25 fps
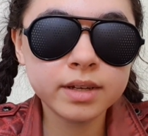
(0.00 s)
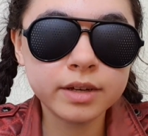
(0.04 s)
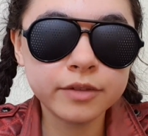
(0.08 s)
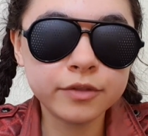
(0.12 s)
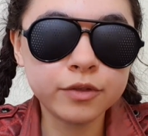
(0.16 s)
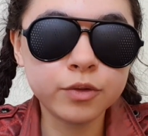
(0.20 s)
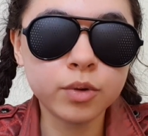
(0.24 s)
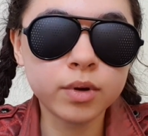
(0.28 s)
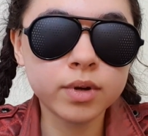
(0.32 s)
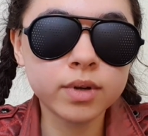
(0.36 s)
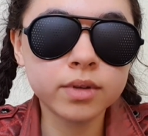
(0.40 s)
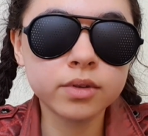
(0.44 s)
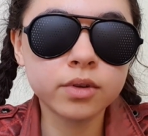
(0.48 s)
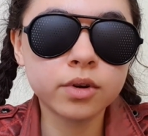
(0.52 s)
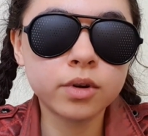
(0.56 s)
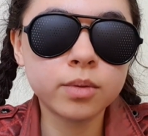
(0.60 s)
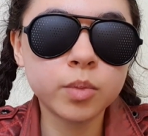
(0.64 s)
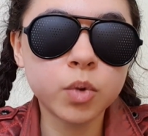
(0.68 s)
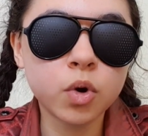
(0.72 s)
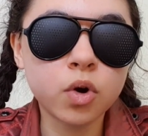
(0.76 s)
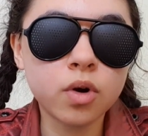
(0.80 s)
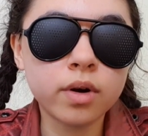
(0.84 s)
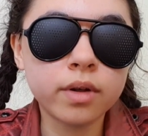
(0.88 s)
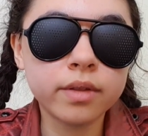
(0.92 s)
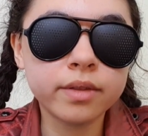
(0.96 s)
If you want to learn
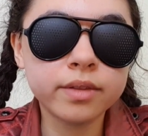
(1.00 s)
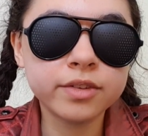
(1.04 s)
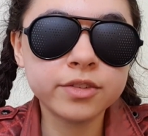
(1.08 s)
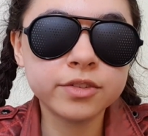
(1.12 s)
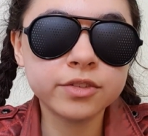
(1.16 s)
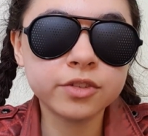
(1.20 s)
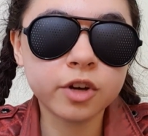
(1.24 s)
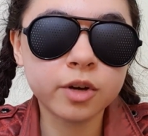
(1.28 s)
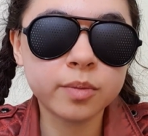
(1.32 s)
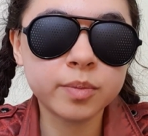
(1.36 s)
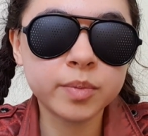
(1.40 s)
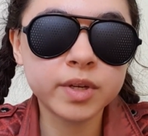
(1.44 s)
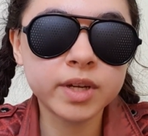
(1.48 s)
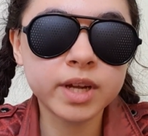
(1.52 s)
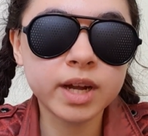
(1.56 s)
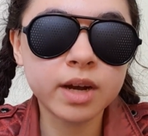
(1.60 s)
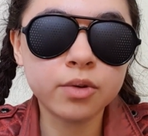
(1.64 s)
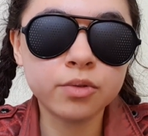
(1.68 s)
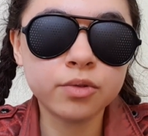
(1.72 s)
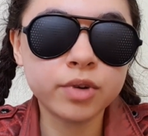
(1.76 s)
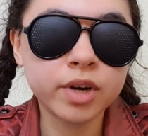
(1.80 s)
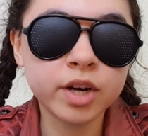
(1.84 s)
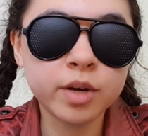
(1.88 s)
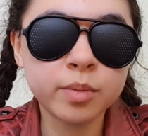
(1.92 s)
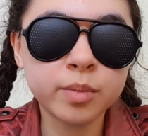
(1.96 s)
more on this topic, I
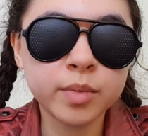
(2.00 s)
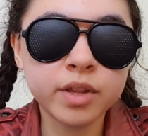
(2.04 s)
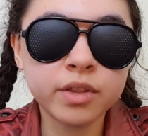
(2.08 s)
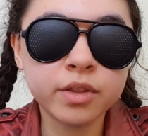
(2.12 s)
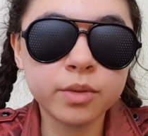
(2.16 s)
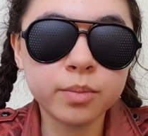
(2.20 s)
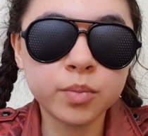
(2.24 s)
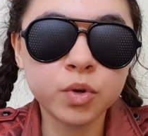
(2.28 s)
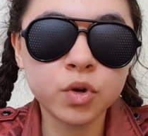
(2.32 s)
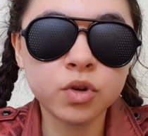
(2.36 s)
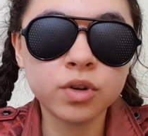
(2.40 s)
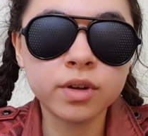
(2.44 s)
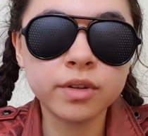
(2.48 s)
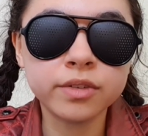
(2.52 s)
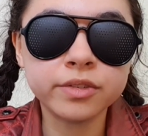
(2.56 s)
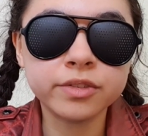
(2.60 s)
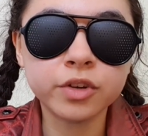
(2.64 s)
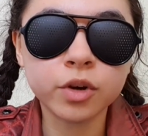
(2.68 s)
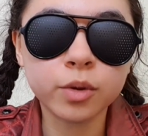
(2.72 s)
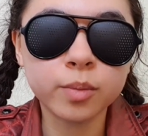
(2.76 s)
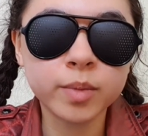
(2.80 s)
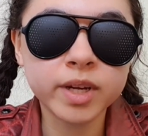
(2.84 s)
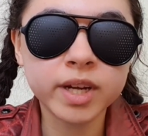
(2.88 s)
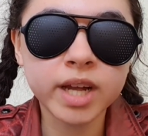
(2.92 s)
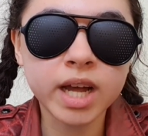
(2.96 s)
would recommend the book
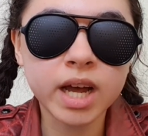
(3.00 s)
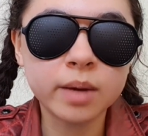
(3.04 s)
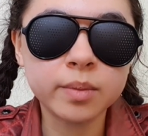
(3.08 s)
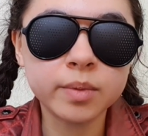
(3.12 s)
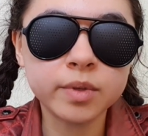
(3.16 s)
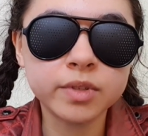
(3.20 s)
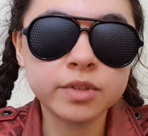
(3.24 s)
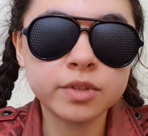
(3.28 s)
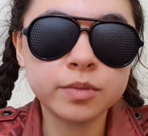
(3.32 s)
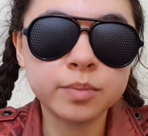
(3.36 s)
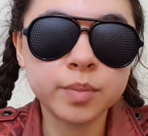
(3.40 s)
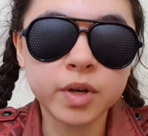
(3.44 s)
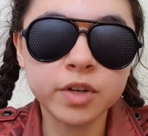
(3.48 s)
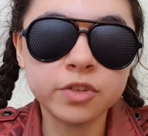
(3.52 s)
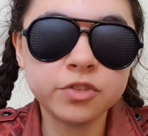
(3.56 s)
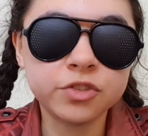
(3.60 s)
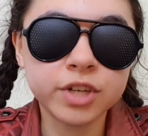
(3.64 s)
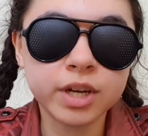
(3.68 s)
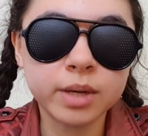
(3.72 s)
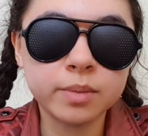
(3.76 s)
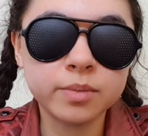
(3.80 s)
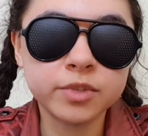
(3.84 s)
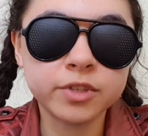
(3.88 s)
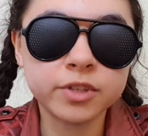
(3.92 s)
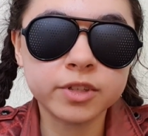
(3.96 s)
Atomic Habits by
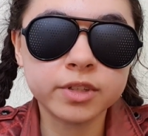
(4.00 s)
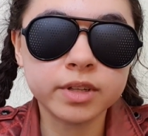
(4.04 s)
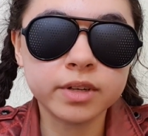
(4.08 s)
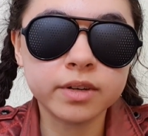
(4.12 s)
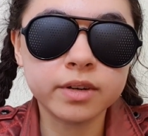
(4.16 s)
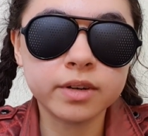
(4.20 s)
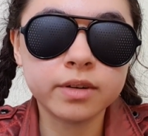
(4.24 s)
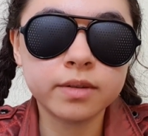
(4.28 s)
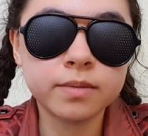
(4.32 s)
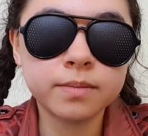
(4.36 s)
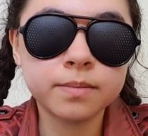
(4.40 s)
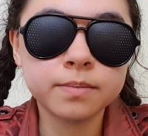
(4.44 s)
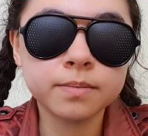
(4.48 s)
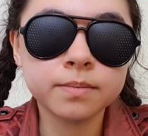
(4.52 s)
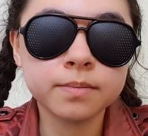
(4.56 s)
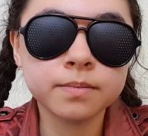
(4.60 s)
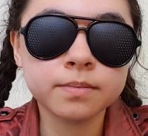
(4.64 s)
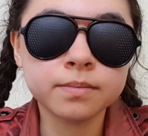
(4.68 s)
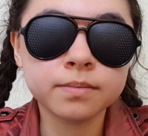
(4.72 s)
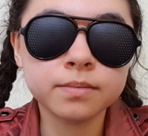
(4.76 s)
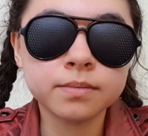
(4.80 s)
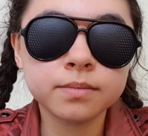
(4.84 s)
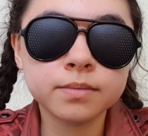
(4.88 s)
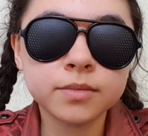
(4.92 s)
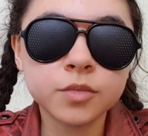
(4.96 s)
James Clear,
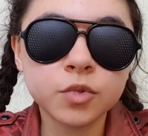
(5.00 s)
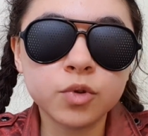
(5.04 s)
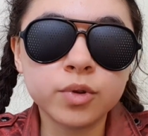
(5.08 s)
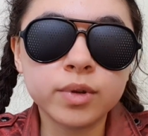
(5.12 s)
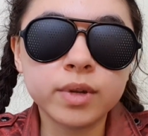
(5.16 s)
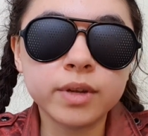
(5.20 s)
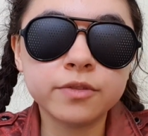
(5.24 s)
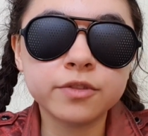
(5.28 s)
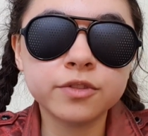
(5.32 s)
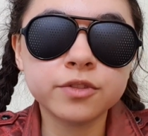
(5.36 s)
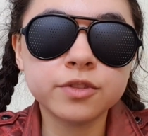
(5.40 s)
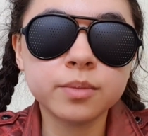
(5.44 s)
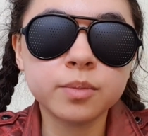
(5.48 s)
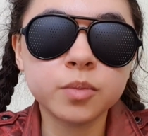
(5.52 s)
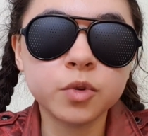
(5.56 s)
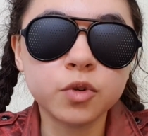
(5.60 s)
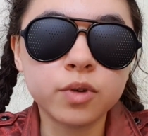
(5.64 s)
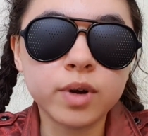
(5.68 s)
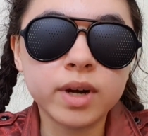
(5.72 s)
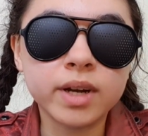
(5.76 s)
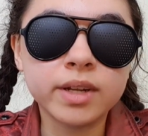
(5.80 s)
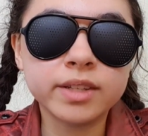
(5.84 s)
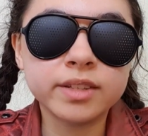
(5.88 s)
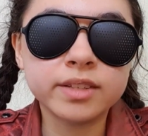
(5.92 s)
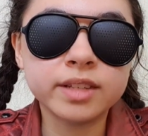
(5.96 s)
who gives some
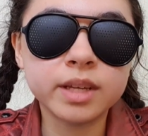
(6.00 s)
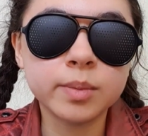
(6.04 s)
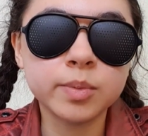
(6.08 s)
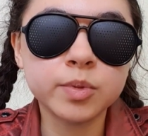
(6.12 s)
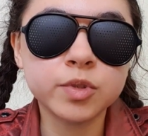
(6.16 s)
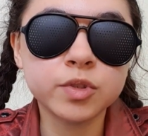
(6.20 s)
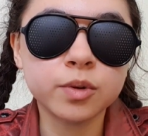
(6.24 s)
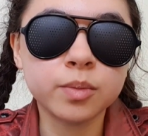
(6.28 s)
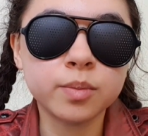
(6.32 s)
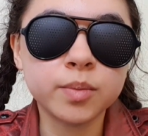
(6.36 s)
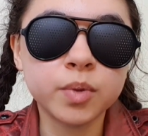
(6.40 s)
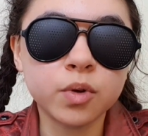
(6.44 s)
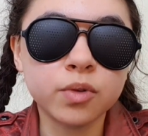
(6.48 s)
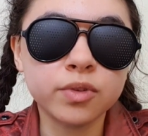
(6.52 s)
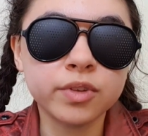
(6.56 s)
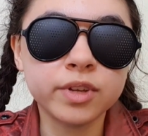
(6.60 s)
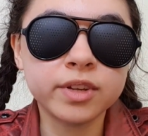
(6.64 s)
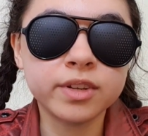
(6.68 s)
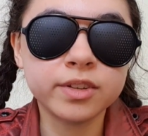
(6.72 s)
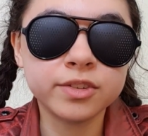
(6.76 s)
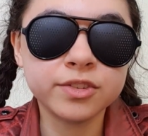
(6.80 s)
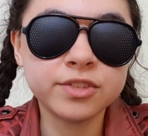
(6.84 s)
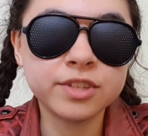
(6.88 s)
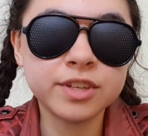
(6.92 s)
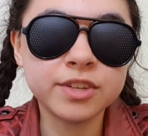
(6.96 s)
great tips on building
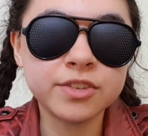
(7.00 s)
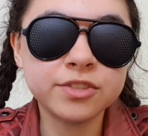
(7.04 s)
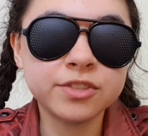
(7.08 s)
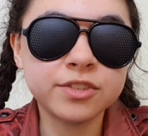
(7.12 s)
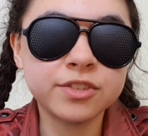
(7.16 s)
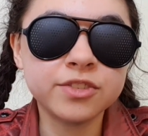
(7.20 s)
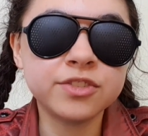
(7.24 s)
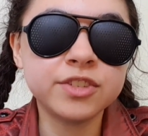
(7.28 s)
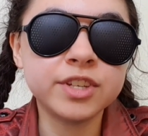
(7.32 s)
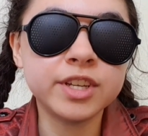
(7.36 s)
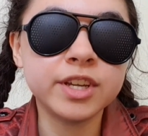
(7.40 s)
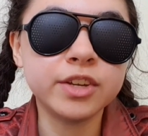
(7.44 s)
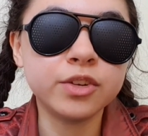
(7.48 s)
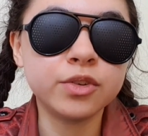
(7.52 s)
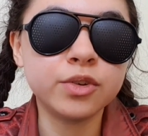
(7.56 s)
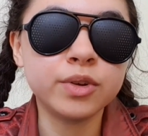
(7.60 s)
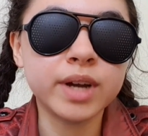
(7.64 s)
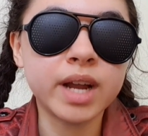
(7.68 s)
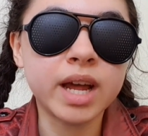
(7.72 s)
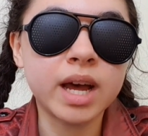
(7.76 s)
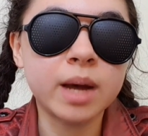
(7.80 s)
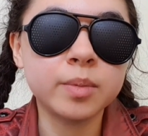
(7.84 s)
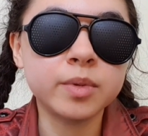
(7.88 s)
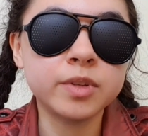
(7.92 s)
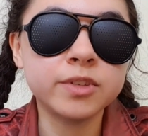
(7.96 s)
consistency in good
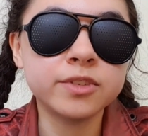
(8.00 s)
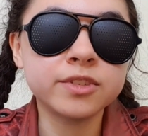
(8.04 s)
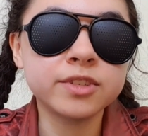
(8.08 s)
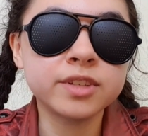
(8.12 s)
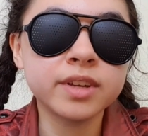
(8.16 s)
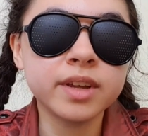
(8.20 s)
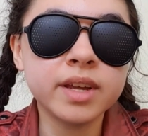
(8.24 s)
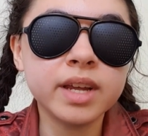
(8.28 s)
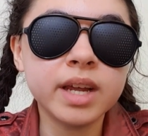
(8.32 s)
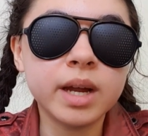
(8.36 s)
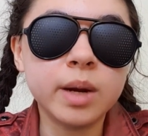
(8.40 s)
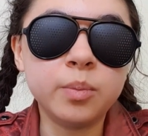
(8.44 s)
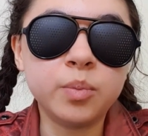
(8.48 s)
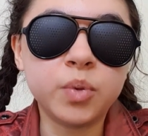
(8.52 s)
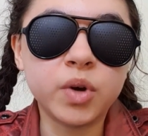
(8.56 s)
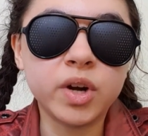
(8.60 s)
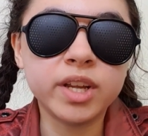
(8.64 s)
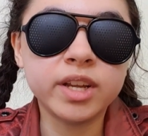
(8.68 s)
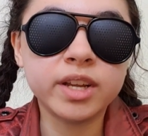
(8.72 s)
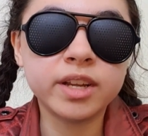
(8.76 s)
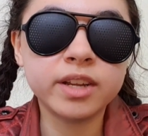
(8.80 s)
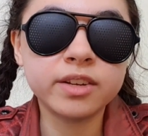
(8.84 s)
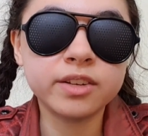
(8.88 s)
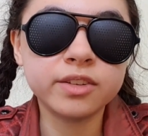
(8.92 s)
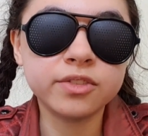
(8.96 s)
habits and
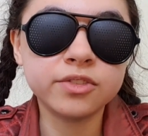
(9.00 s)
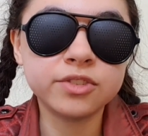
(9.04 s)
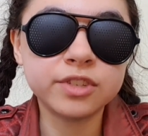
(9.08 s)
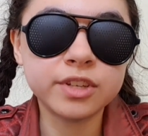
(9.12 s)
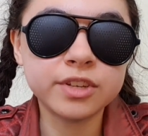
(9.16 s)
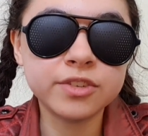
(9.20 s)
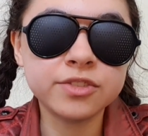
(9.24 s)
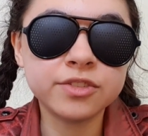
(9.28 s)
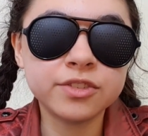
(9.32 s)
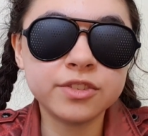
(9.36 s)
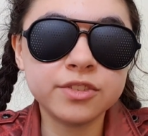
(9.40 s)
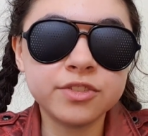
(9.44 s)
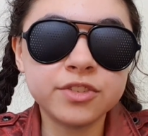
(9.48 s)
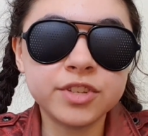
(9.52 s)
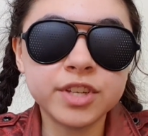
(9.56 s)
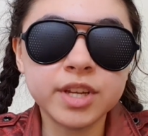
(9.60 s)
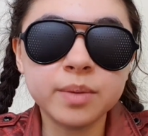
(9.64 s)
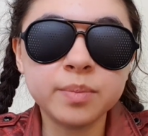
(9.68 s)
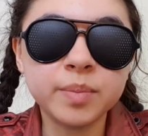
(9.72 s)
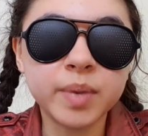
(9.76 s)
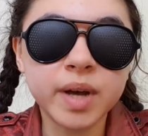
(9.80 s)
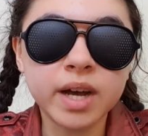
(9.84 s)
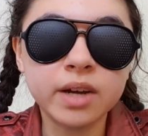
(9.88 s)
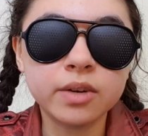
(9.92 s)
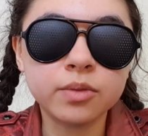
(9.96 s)
breaking consistency
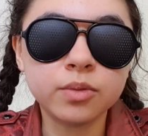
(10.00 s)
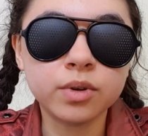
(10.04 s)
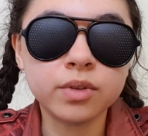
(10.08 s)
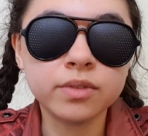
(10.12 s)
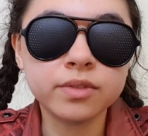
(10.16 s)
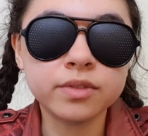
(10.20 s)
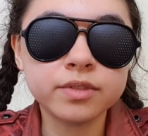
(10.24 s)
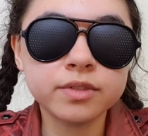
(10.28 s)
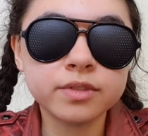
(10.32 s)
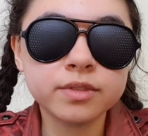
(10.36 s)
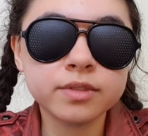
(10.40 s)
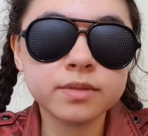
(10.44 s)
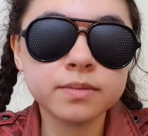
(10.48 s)
in bad ones.